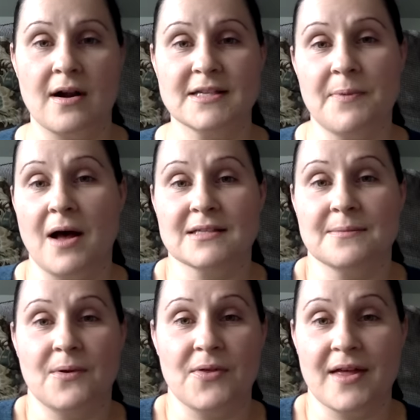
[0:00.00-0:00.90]
it's
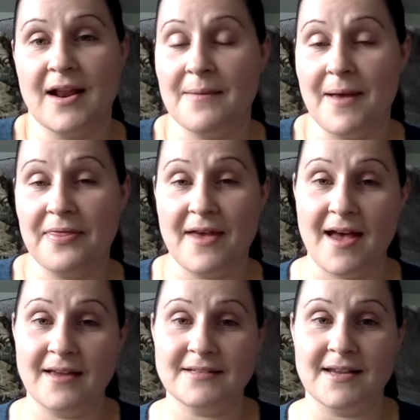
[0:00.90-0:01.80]
possible that I met
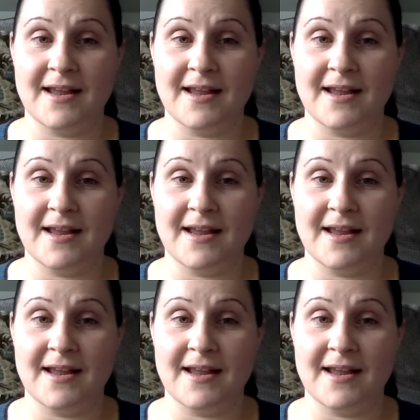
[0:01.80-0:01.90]
that.